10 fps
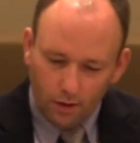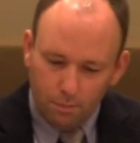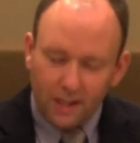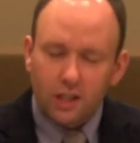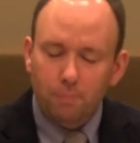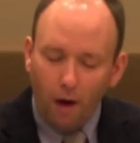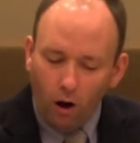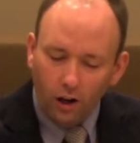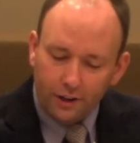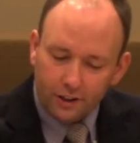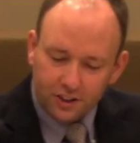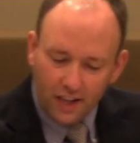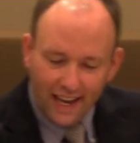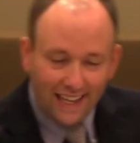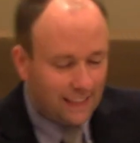Because Paul
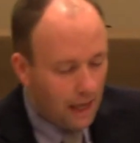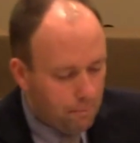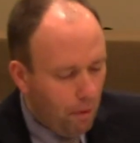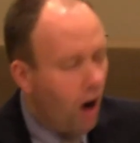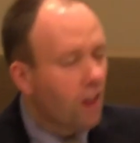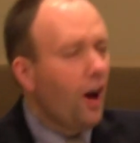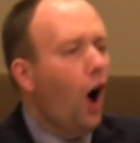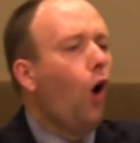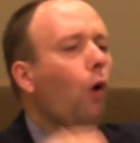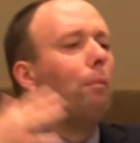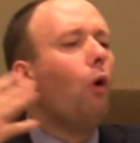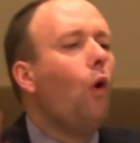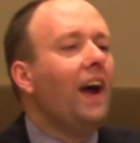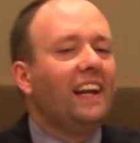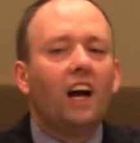understands, and part of the whole
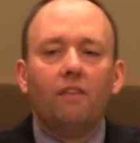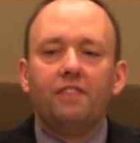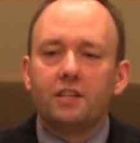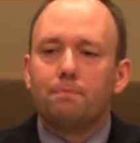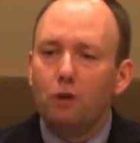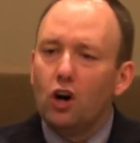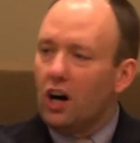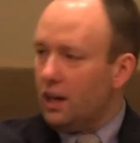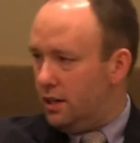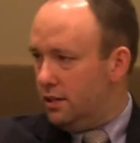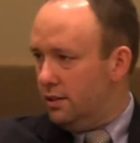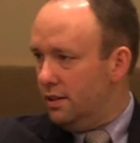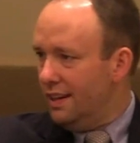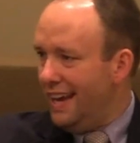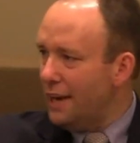point of this book
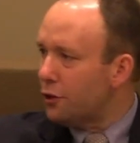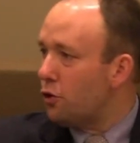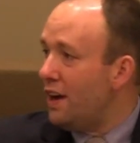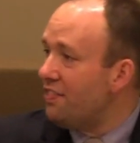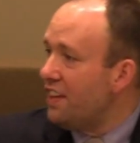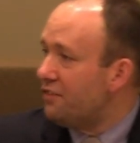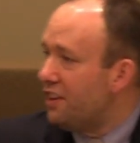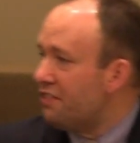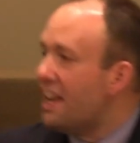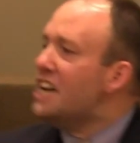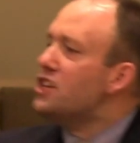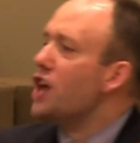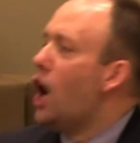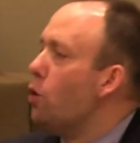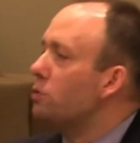in Corinthians is
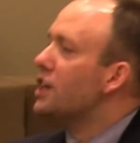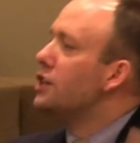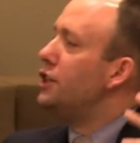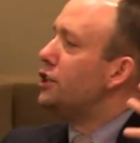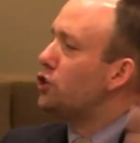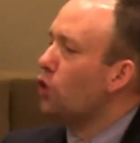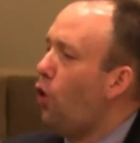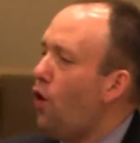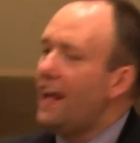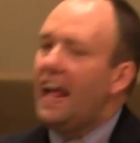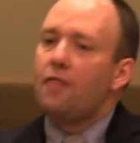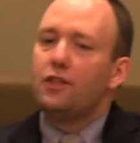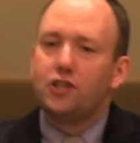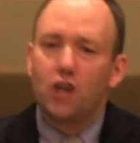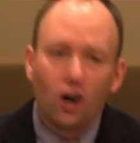don't destroy the
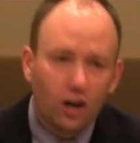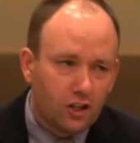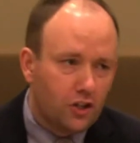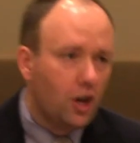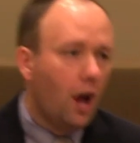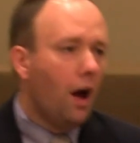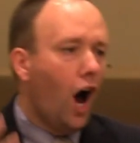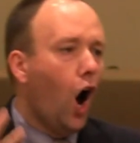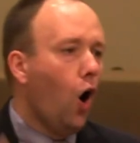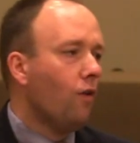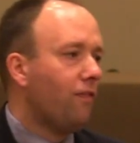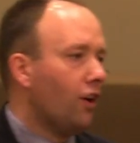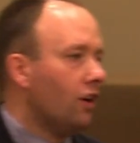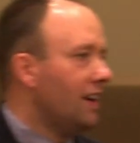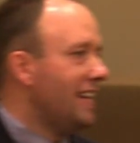church
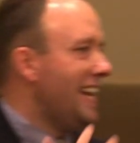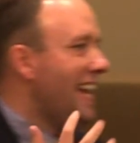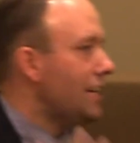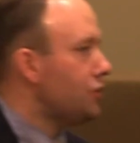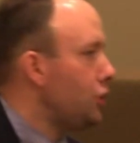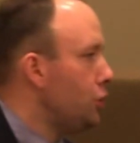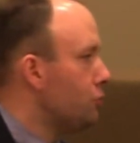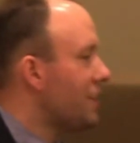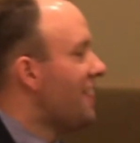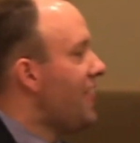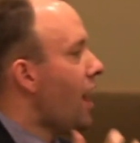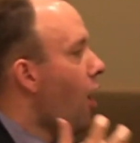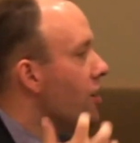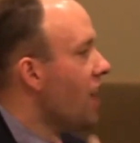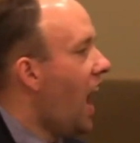over issues that
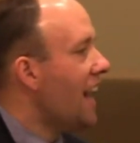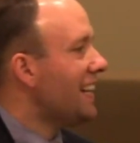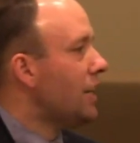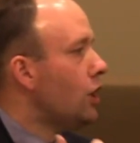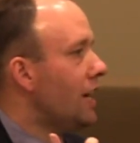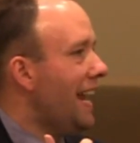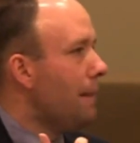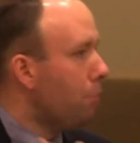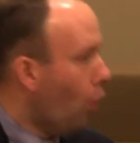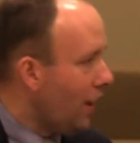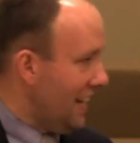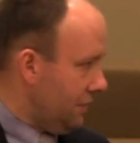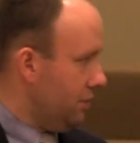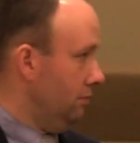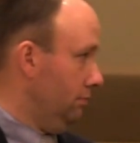are not important.